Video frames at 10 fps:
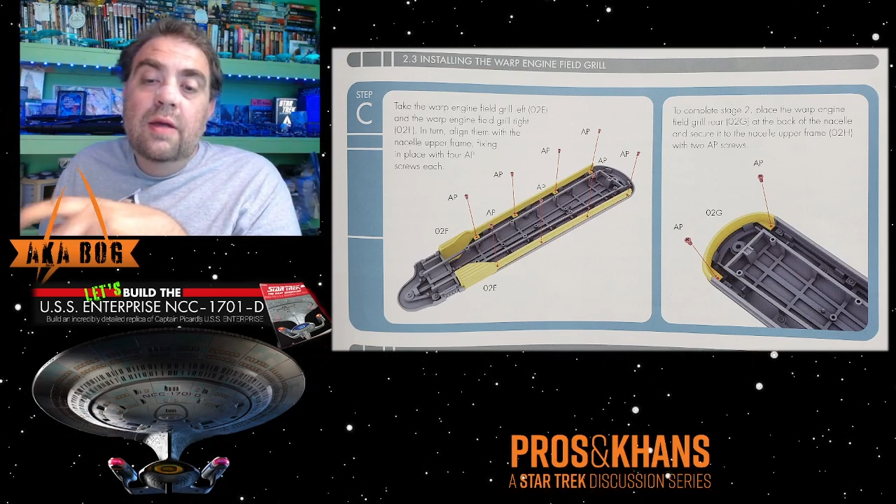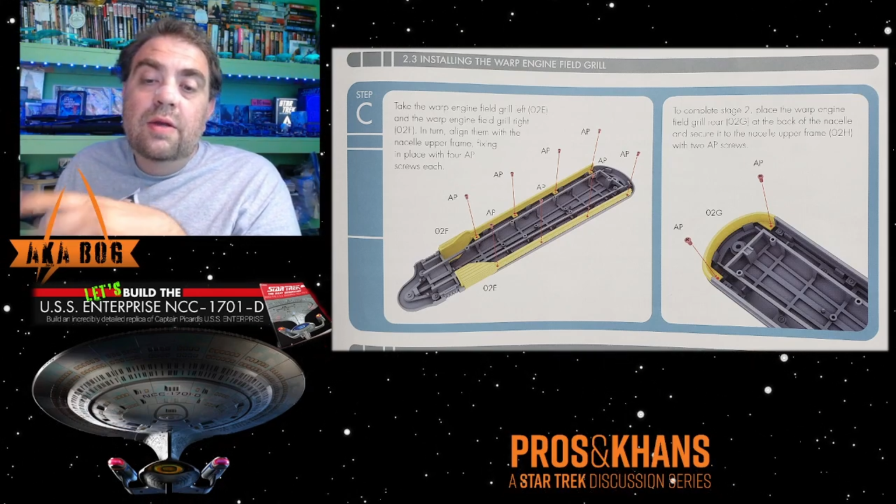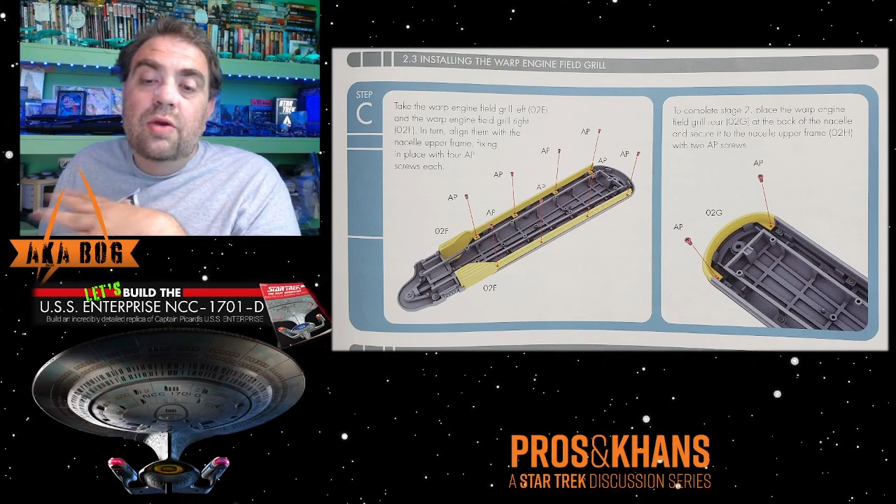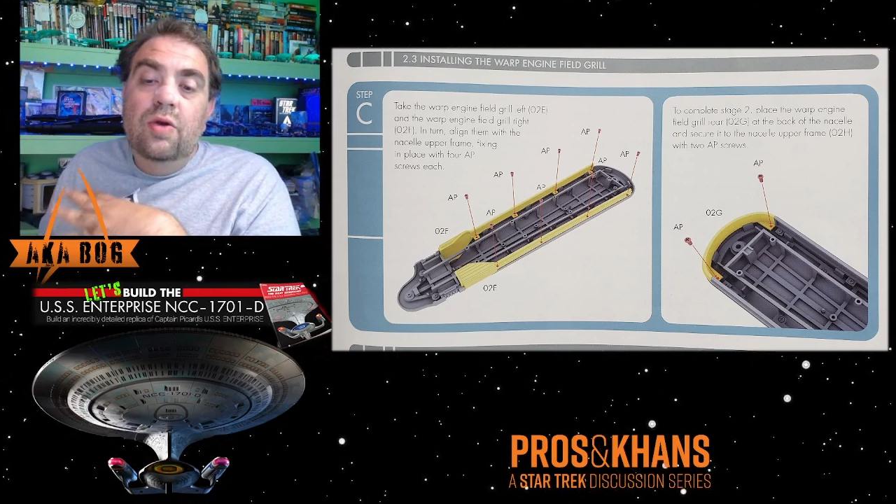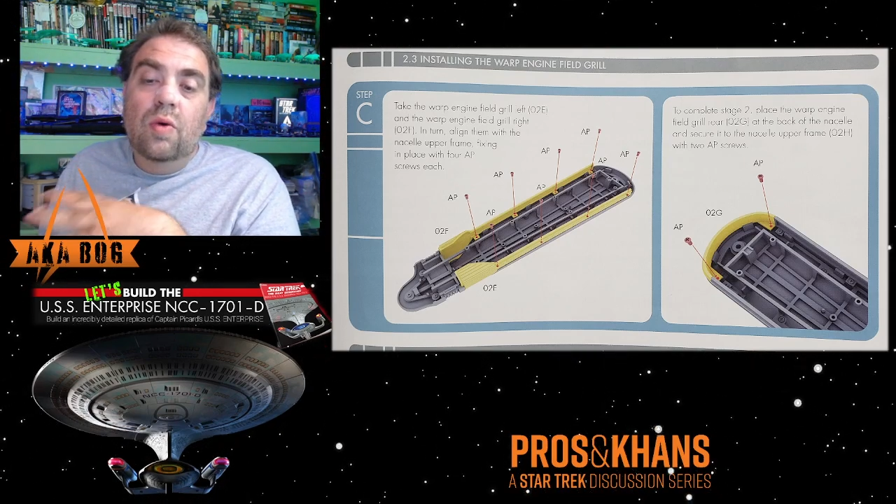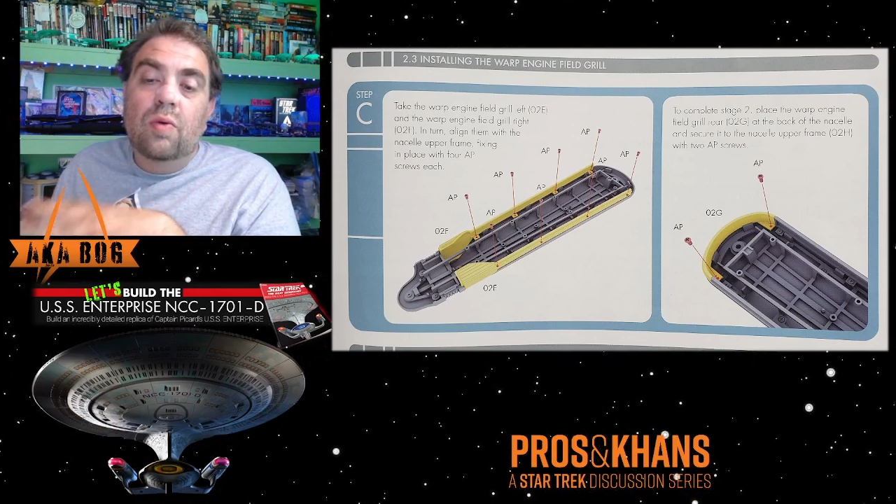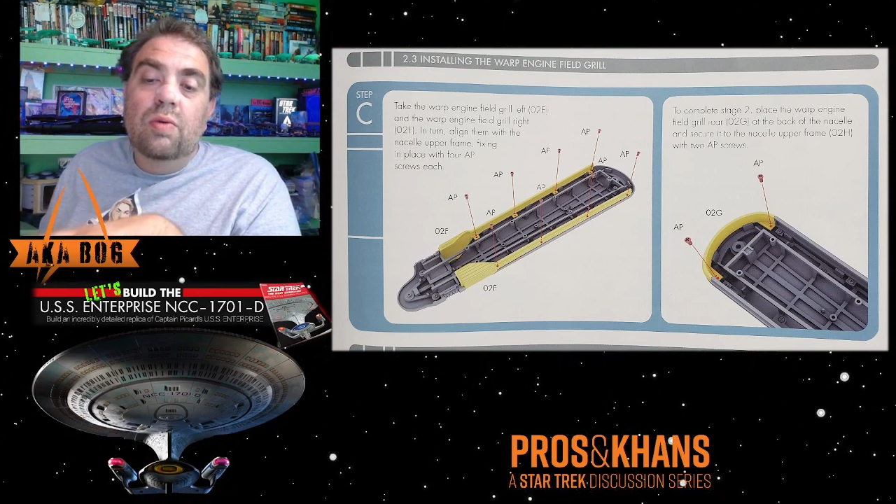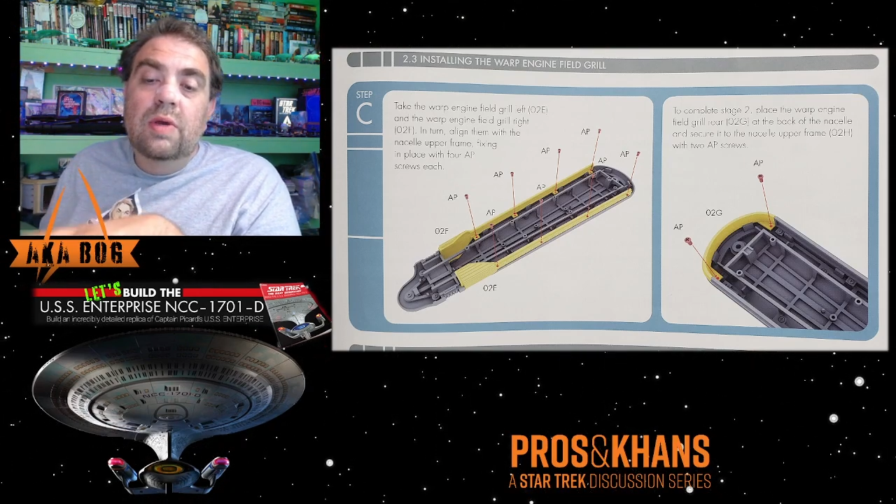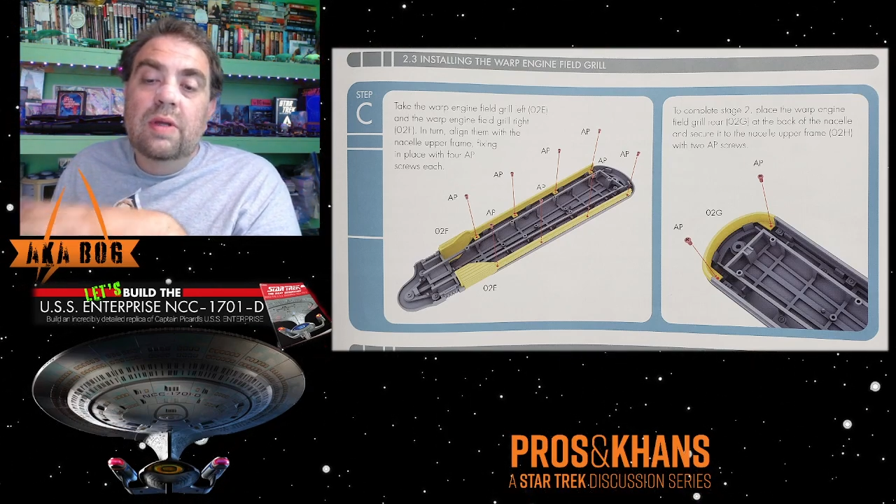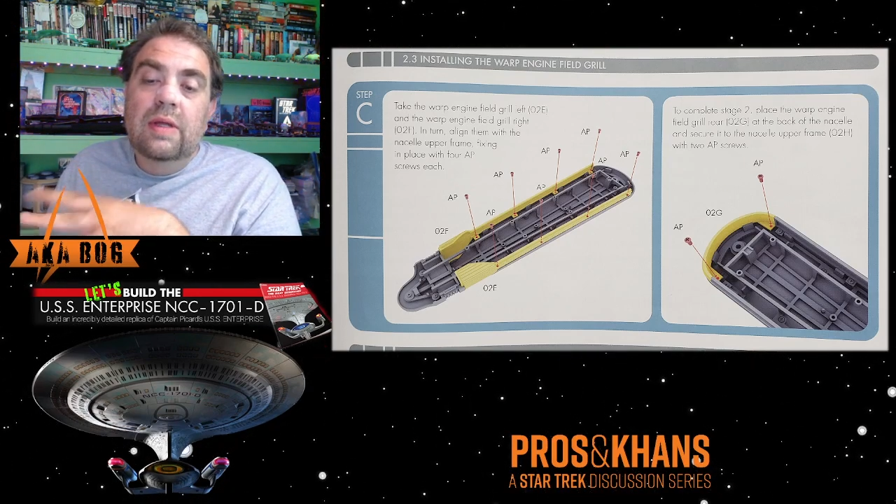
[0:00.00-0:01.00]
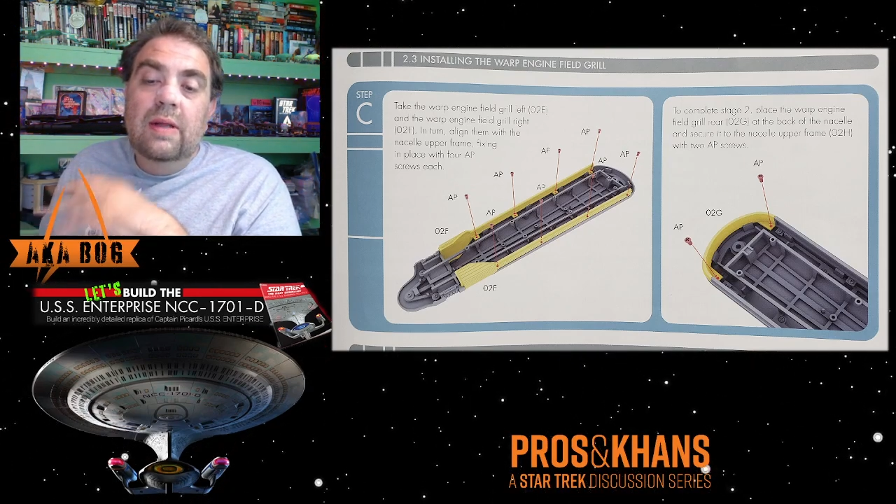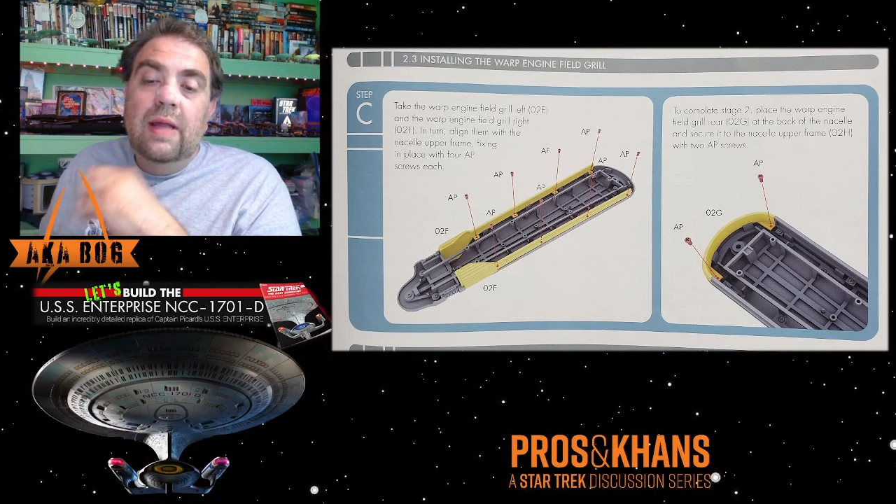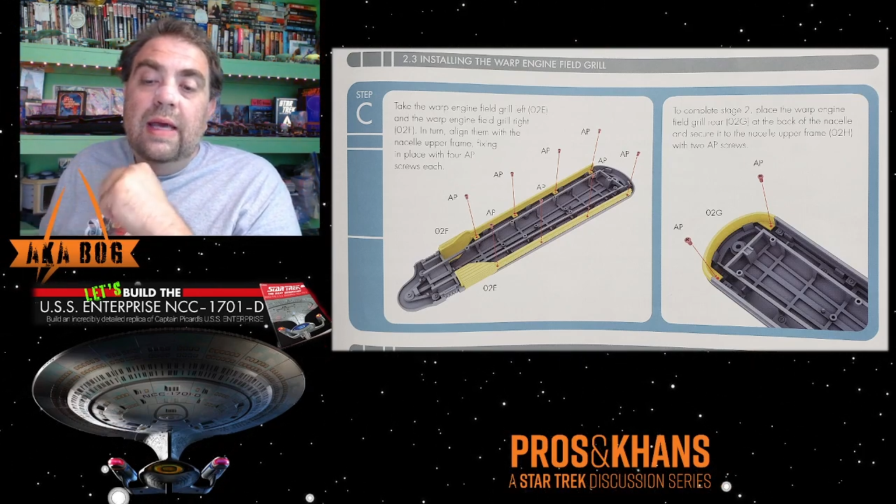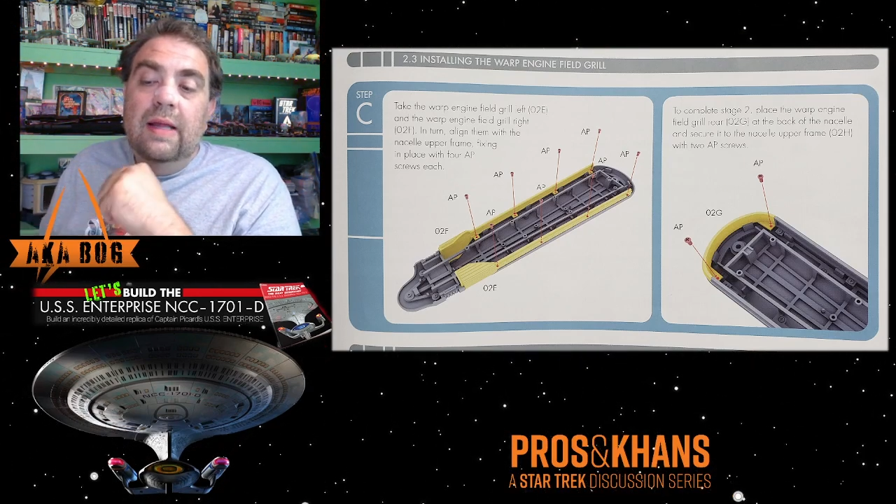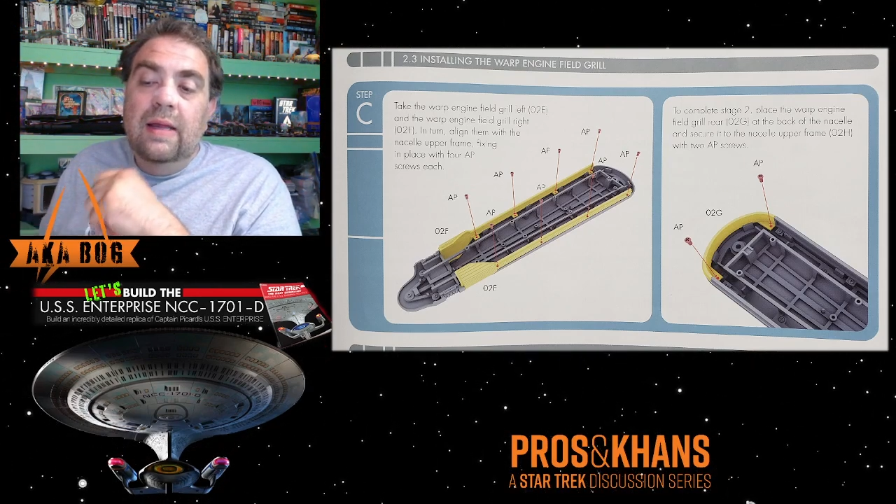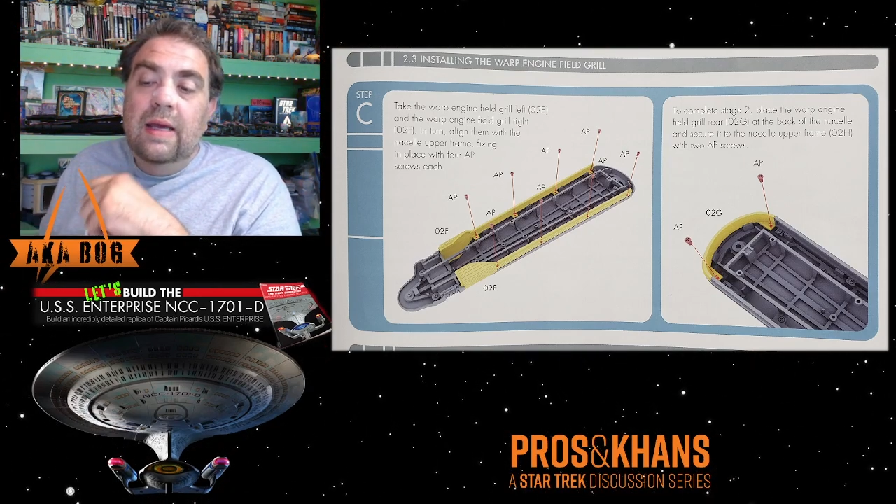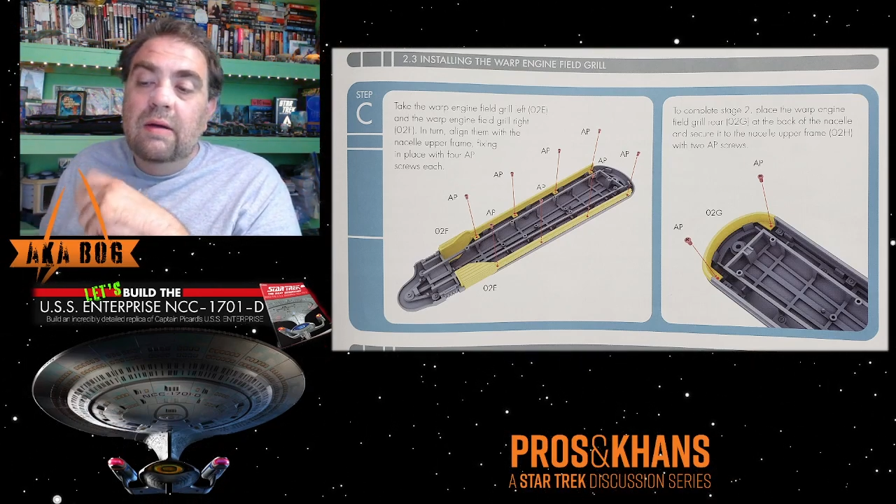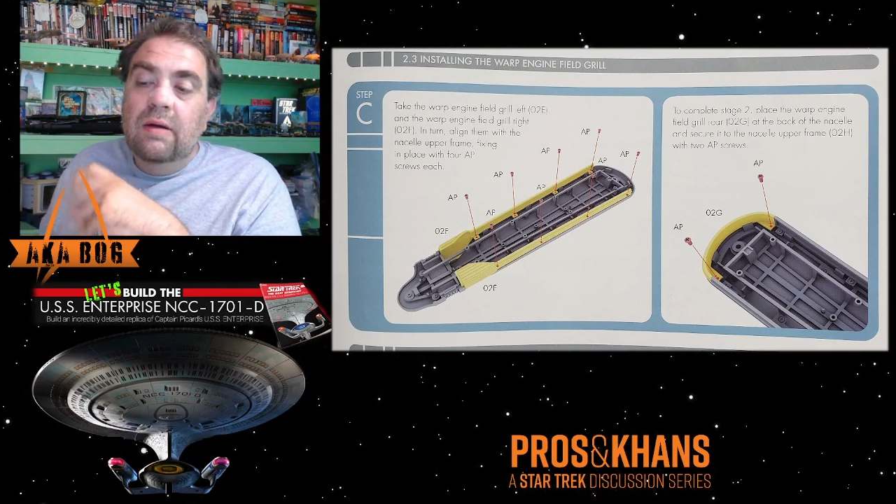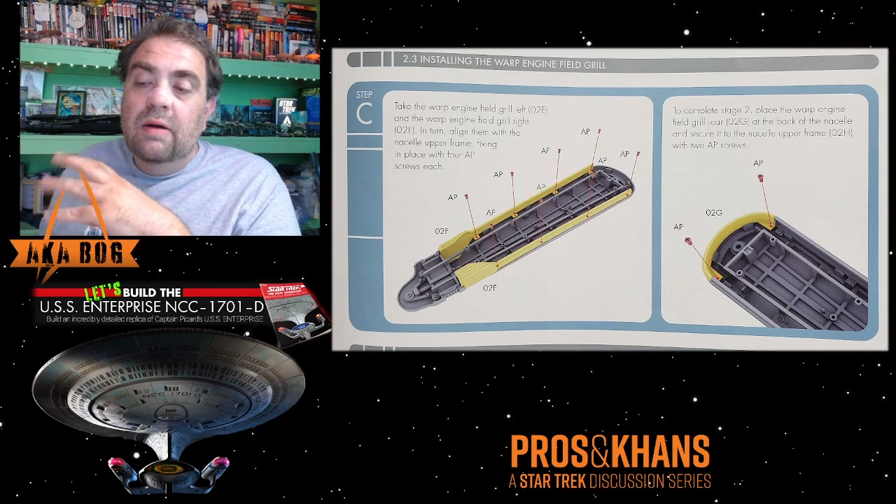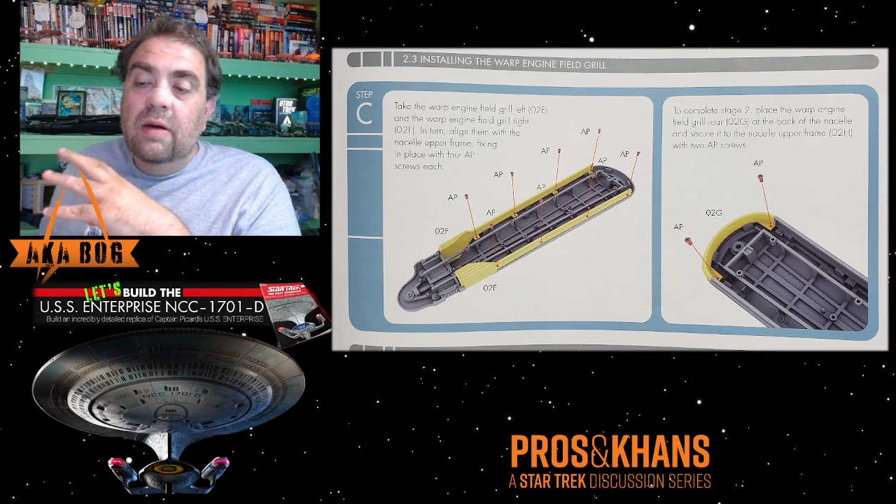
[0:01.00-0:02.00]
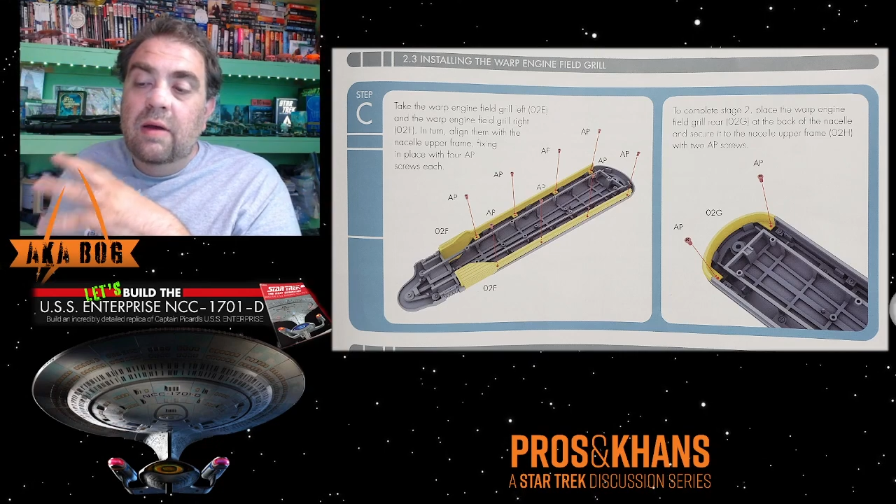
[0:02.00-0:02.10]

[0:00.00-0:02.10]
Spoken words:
to do a really light layer